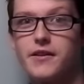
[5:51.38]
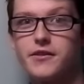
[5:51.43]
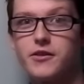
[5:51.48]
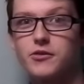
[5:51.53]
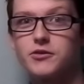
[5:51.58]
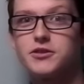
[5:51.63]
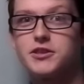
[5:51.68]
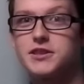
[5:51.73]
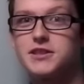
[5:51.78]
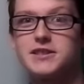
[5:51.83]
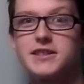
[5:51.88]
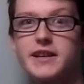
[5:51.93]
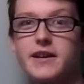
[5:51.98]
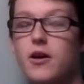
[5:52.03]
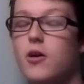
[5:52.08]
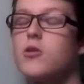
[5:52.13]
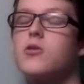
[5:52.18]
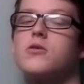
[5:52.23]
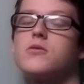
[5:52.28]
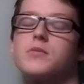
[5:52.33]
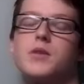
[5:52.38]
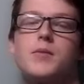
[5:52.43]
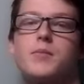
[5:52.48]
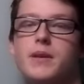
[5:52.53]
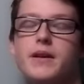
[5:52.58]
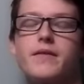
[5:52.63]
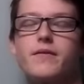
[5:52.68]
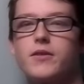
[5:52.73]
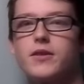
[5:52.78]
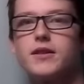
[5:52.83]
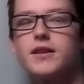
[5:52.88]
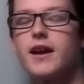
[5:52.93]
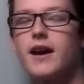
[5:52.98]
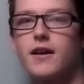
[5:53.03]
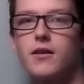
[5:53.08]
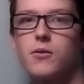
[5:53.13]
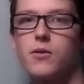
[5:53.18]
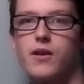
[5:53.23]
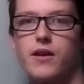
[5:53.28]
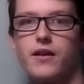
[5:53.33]
Don't just say, oh, the Bigfoot
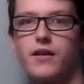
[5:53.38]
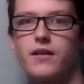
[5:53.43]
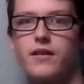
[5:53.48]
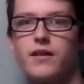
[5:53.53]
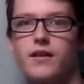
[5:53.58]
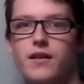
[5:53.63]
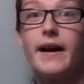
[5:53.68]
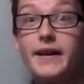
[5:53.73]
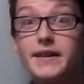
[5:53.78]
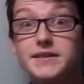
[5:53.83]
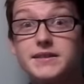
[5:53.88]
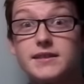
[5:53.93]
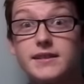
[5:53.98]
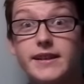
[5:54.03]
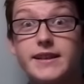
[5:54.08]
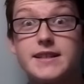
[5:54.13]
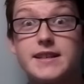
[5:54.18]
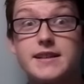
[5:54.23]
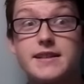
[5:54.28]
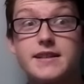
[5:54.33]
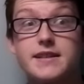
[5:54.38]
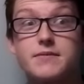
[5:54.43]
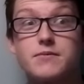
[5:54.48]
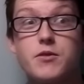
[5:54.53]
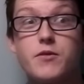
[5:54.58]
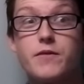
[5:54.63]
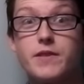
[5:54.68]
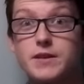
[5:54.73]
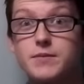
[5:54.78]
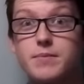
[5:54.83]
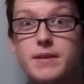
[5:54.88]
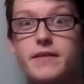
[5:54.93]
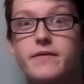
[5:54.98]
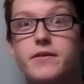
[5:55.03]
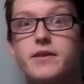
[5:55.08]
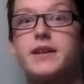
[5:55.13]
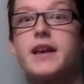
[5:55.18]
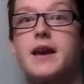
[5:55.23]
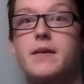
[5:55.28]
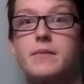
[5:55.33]
got away. I guess the lesson in this movie is
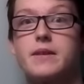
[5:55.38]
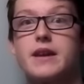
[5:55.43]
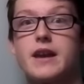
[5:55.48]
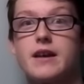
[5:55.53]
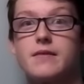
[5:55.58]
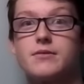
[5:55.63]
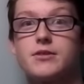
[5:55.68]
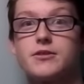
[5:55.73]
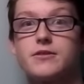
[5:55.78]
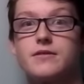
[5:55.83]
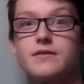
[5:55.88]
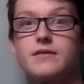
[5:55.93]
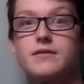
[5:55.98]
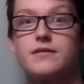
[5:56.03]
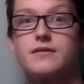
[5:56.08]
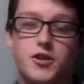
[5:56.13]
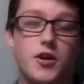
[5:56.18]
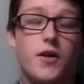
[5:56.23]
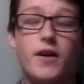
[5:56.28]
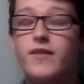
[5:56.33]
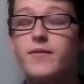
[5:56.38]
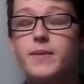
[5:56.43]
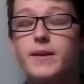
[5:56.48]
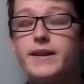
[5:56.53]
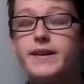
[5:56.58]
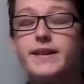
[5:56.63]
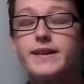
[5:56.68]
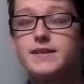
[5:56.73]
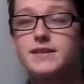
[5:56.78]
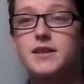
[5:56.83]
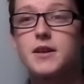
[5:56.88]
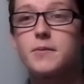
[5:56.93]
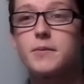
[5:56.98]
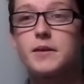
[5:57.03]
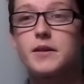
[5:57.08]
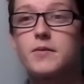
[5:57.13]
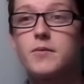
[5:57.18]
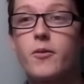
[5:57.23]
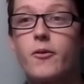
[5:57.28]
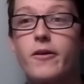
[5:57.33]
Bigfoot can't be captured. So everybody gets up
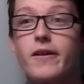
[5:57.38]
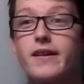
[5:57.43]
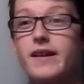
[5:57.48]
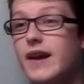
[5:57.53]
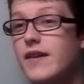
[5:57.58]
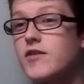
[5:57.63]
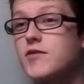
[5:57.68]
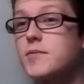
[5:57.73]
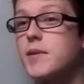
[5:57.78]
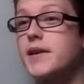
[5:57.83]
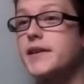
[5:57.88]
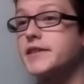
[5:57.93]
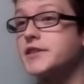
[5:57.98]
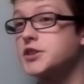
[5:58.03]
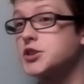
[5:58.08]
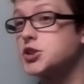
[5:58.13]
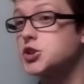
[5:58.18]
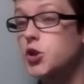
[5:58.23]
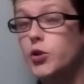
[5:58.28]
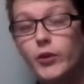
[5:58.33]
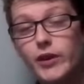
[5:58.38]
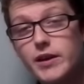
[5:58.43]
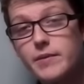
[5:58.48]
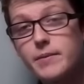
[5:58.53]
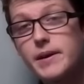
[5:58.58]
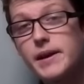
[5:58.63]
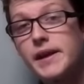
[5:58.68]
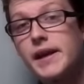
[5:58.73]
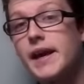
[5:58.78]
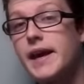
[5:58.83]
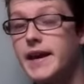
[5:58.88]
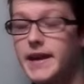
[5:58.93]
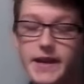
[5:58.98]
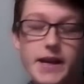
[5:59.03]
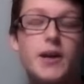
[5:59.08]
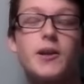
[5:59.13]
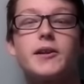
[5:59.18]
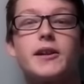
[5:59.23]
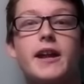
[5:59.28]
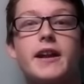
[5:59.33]
in the morning, everybody's screaming,
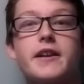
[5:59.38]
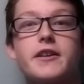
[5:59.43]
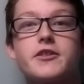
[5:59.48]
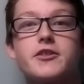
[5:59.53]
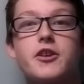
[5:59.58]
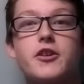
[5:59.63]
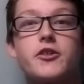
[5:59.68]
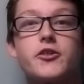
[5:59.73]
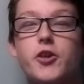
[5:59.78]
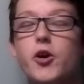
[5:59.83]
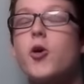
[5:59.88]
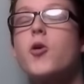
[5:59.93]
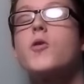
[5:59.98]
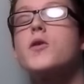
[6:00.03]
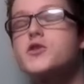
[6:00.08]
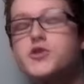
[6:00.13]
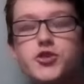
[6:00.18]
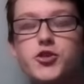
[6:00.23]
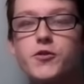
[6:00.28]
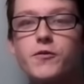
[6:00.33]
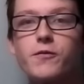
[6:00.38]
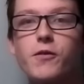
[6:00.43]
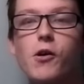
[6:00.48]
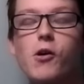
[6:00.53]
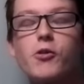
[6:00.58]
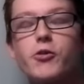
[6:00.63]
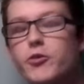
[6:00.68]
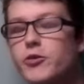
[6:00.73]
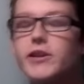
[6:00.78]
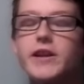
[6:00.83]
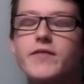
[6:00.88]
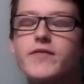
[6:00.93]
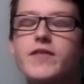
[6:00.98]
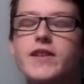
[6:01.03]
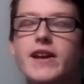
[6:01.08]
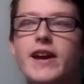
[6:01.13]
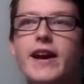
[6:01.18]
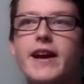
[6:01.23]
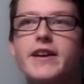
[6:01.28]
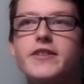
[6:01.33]
yelling at each other, oh, it's your fault, you left
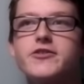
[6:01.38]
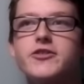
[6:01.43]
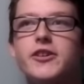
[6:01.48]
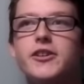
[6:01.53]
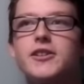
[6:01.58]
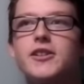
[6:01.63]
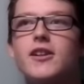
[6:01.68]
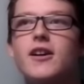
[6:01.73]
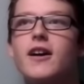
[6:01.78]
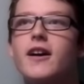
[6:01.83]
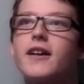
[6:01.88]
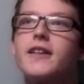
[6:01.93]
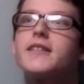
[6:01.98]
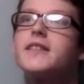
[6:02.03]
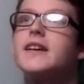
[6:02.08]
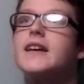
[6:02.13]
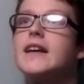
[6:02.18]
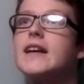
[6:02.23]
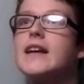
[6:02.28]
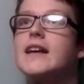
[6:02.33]
the cage unlocked.